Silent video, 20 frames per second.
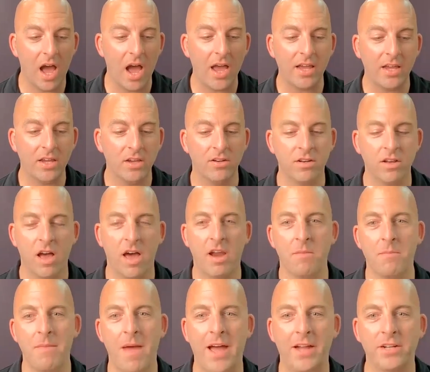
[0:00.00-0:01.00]
I could not
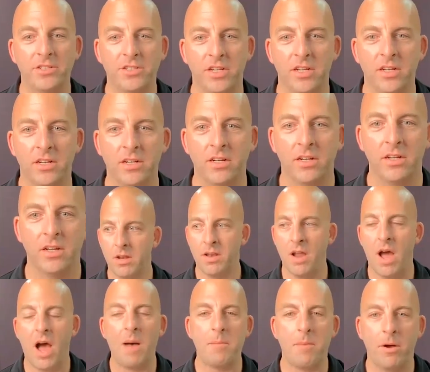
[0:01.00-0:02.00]
imagine
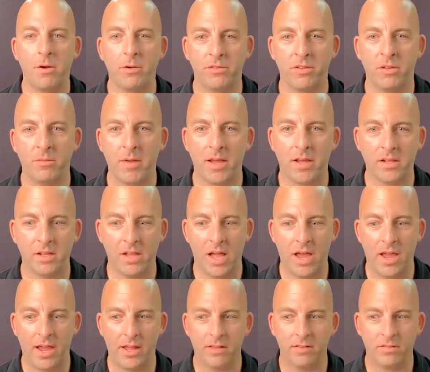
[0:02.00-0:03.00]
not posing my
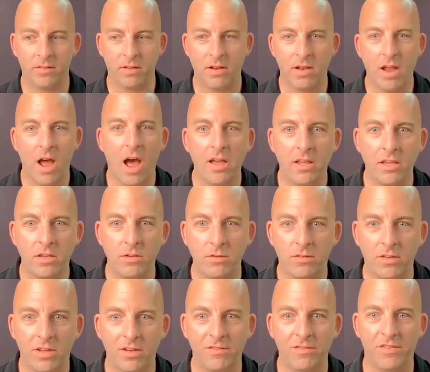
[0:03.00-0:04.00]
clients, not
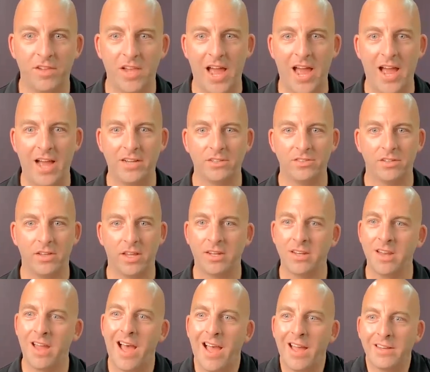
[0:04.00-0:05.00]
using flash,
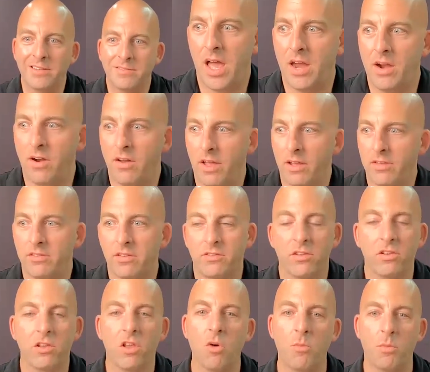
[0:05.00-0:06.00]
like not, I don't know, like such
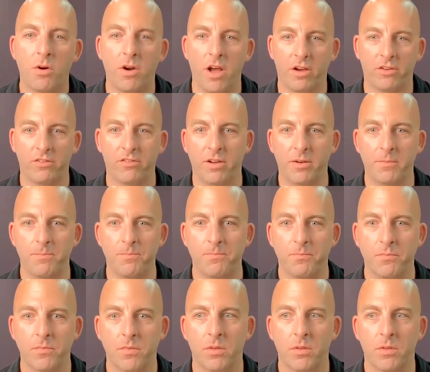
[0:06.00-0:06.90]
a low production.